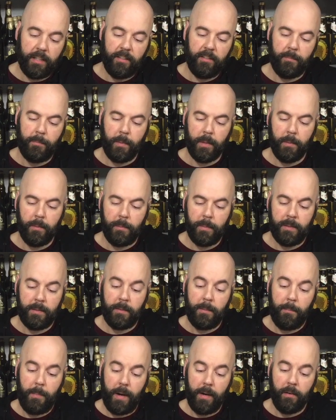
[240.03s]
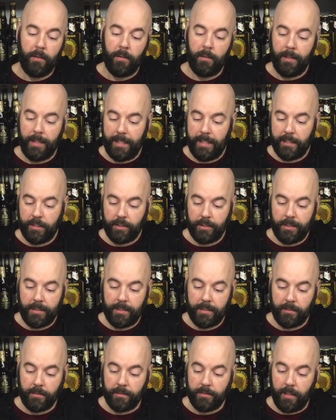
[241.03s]
of bourbon barrel
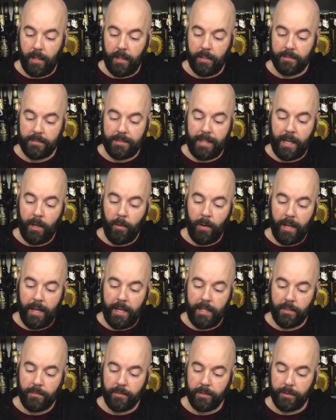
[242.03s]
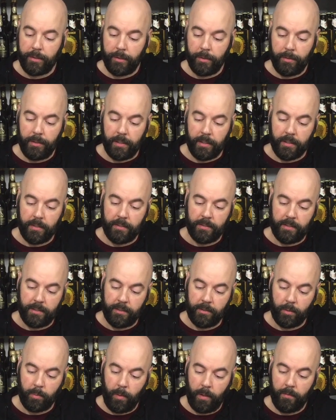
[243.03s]
aging, stout aged for 2 years
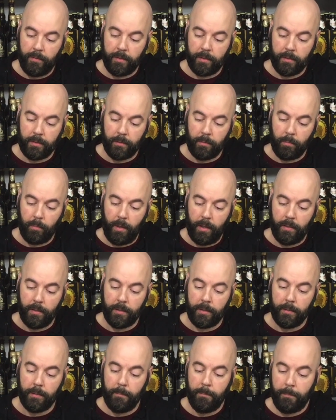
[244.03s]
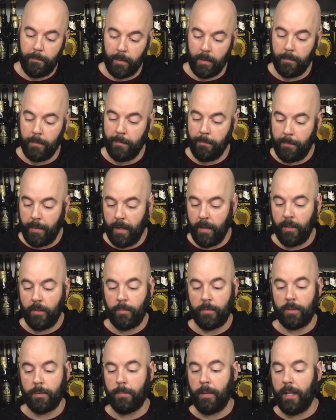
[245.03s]
in 12-year Weller bourbon barrels,
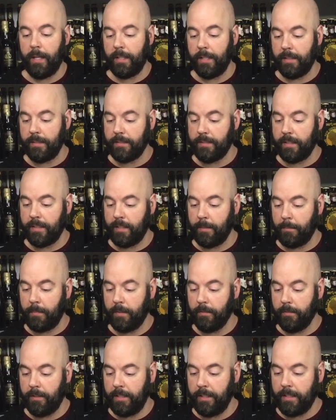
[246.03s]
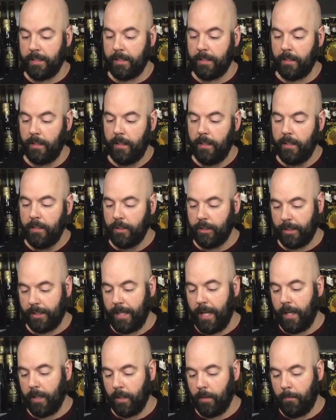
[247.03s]
which you're probably getting sick of me reading.
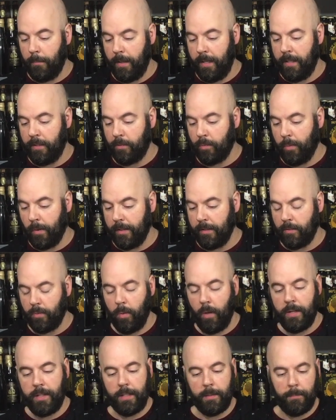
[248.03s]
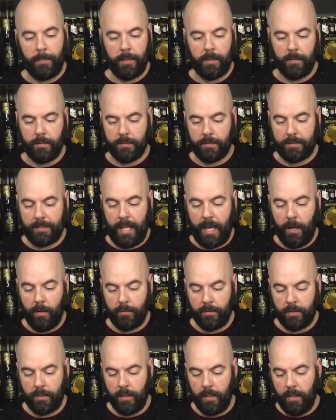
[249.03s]
Chicago made 2020 Imperial
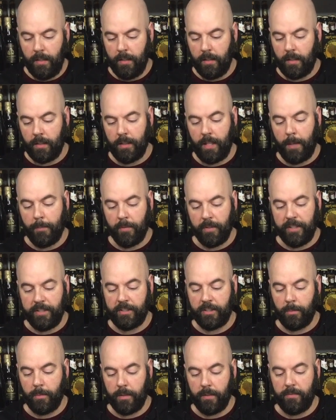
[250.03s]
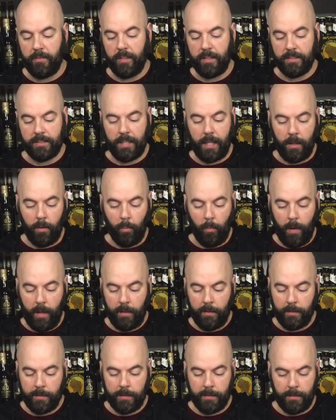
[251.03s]
Stout, collaboration with our friends at
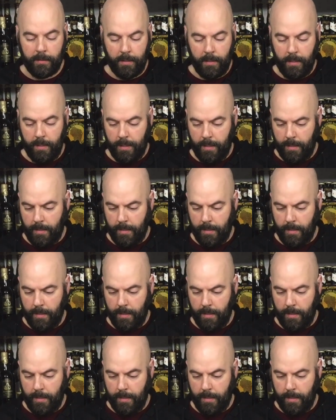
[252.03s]
Weller,